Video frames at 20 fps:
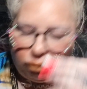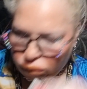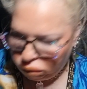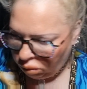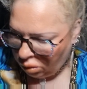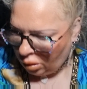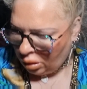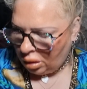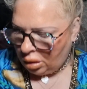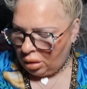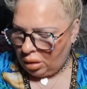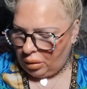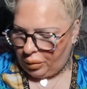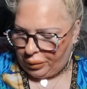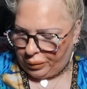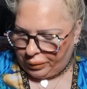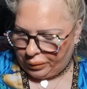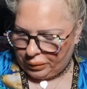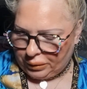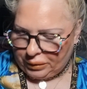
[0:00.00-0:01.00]
Oh,
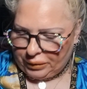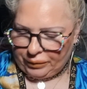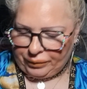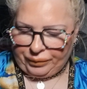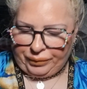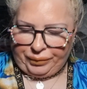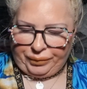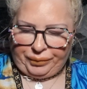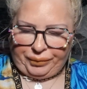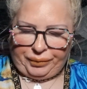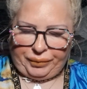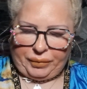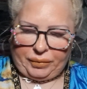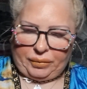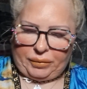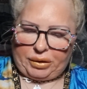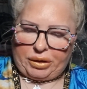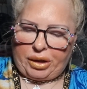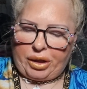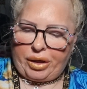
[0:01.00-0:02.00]

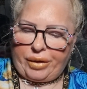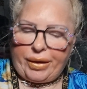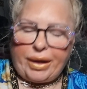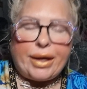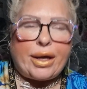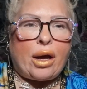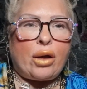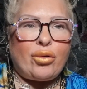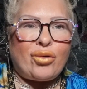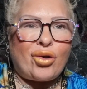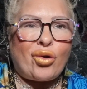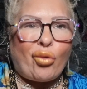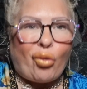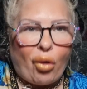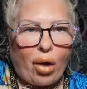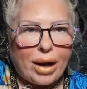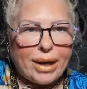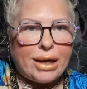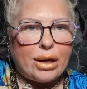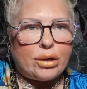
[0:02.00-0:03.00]
I tell you, they go
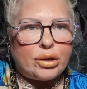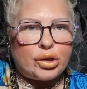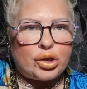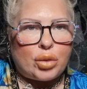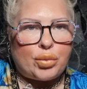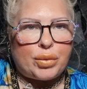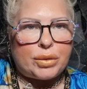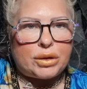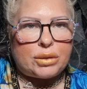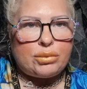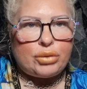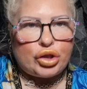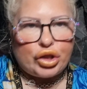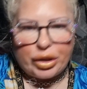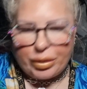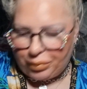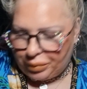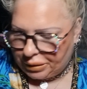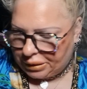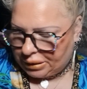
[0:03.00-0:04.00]
great on top of some
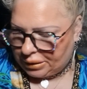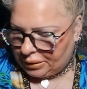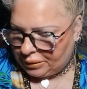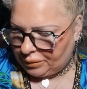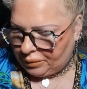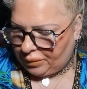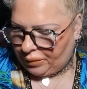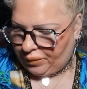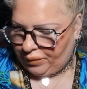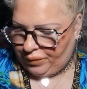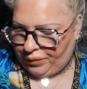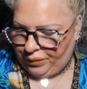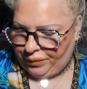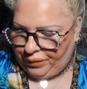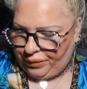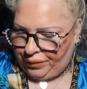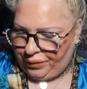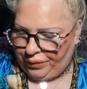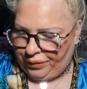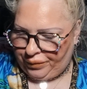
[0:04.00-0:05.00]
chips.
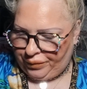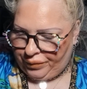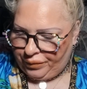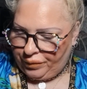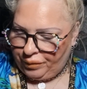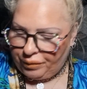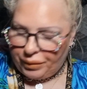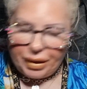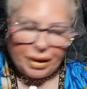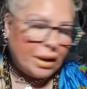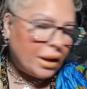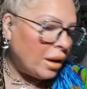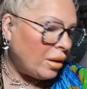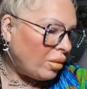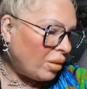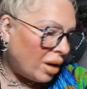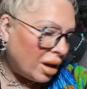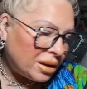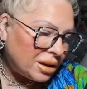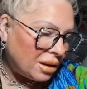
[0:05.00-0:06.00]
But you know
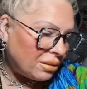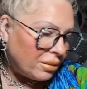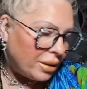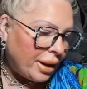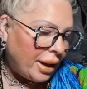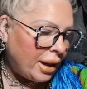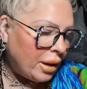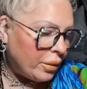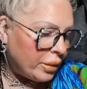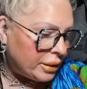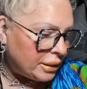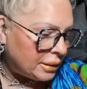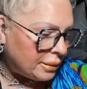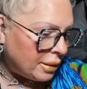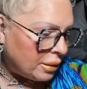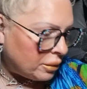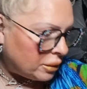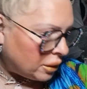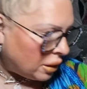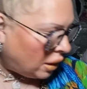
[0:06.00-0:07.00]
what? I don't care what it
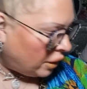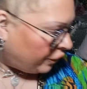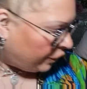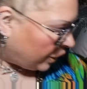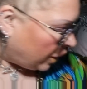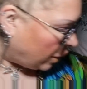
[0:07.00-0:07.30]
smells like if